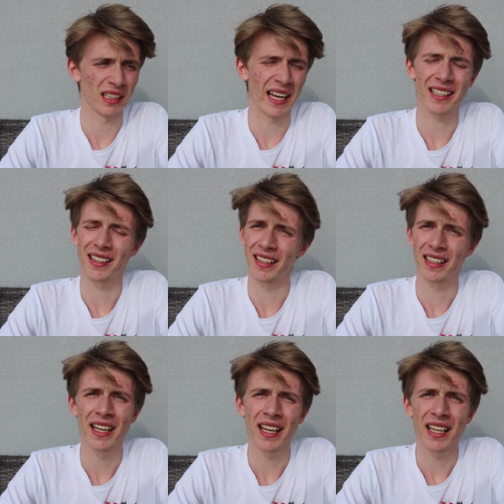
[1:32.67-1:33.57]
liking
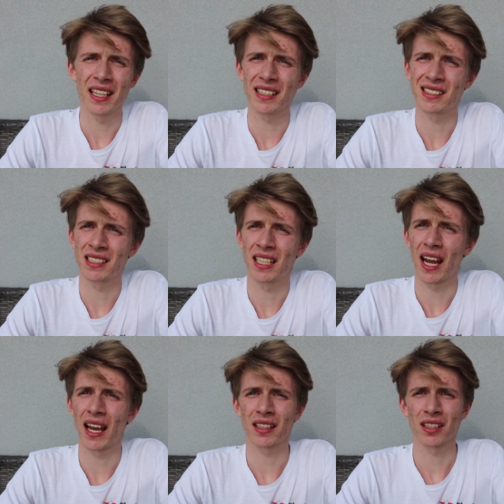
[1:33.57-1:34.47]
is
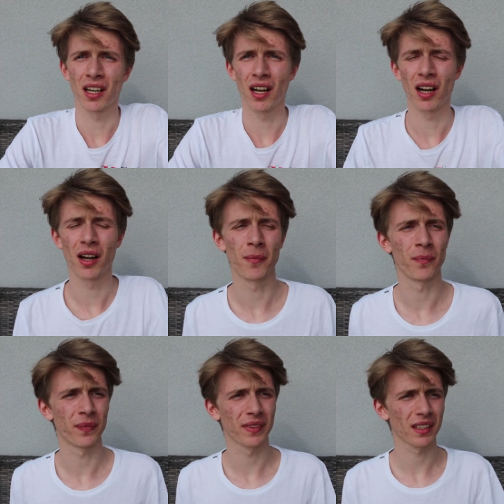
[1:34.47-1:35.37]
that um,